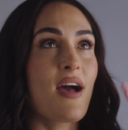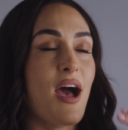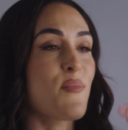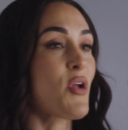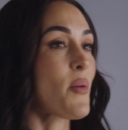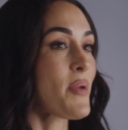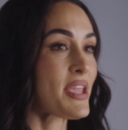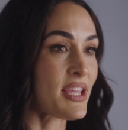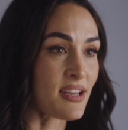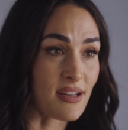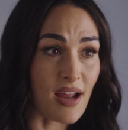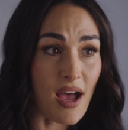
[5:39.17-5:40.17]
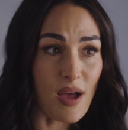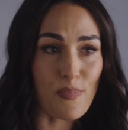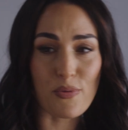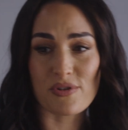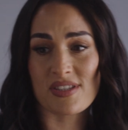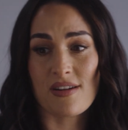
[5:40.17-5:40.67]
I'm not making it up
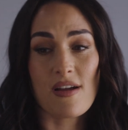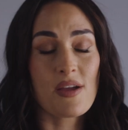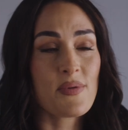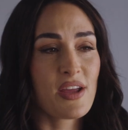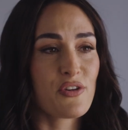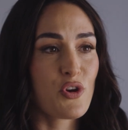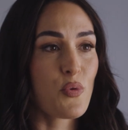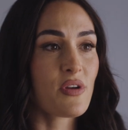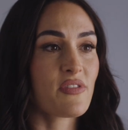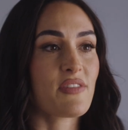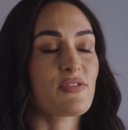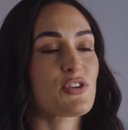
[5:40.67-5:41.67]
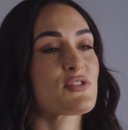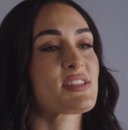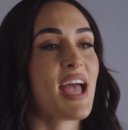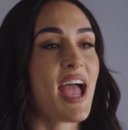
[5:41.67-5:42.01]
or it's not coming out of nowhere, that there's